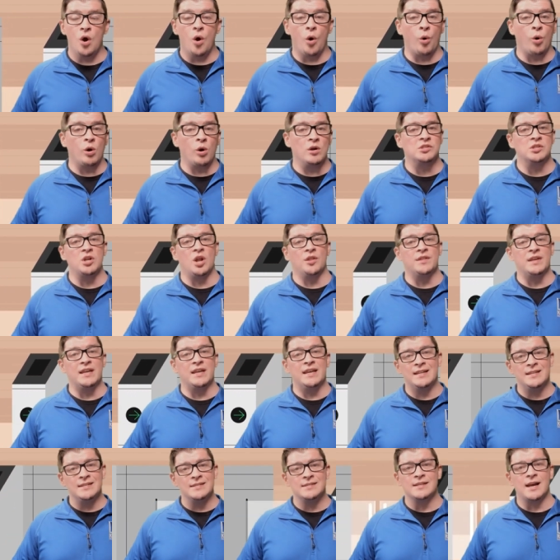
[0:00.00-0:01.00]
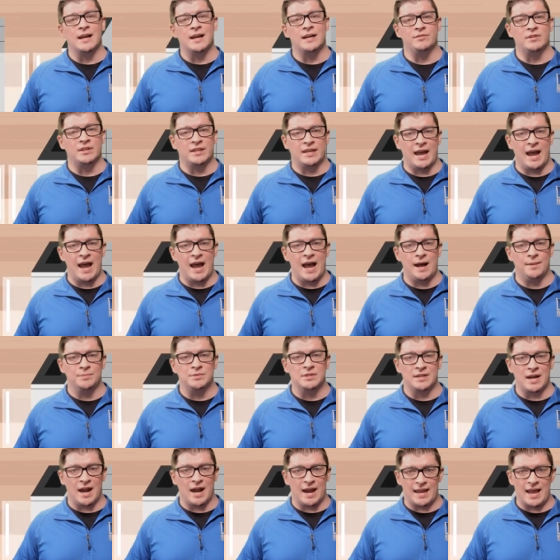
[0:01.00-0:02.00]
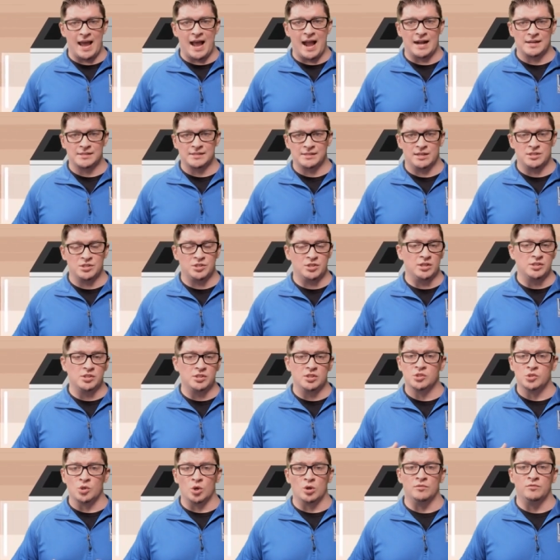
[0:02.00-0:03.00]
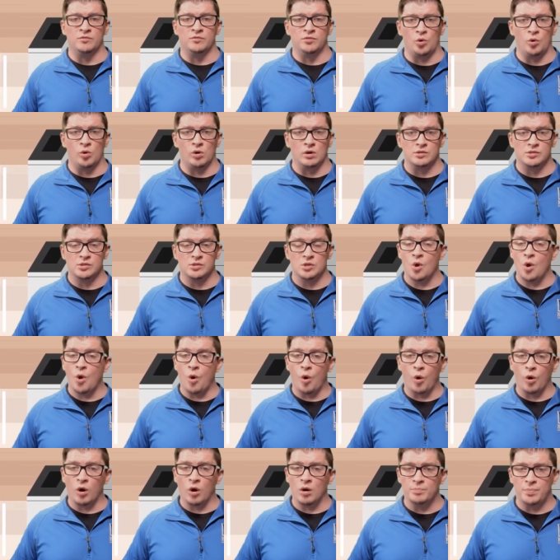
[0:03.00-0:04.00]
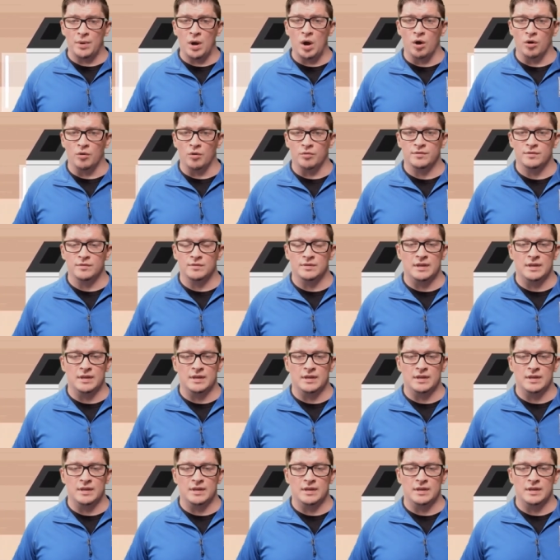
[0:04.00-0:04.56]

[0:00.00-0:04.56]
Or is it on the inside of the cab, denying access just to certain floors? Or both?